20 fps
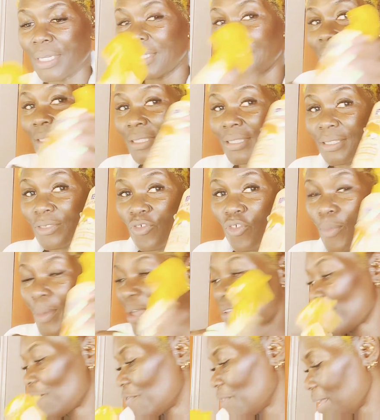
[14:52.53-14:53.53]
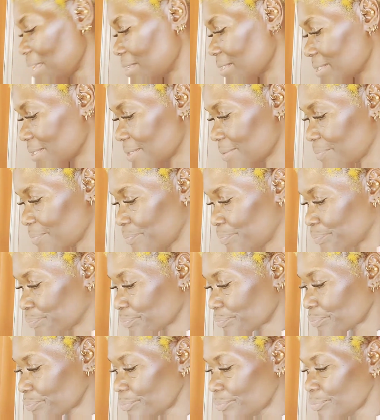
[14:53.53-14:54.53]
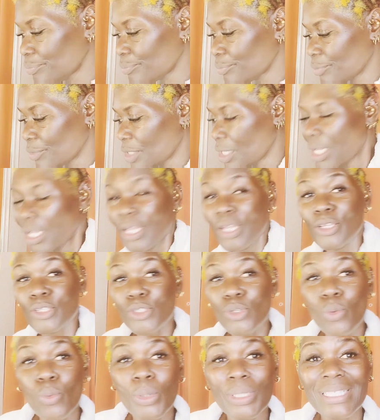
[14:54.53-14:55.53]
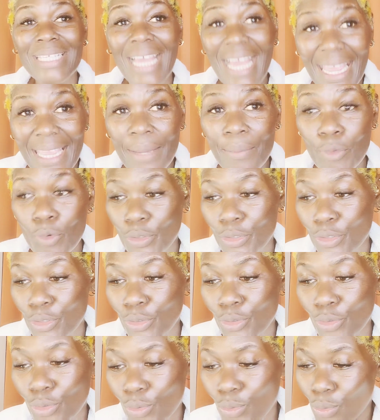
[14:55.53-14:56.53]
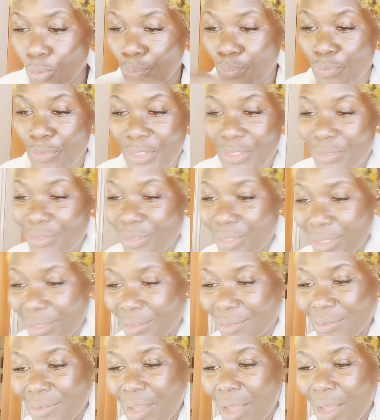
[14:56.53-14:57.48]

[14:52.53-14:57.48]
this is for my face. So what I am going to do is nothing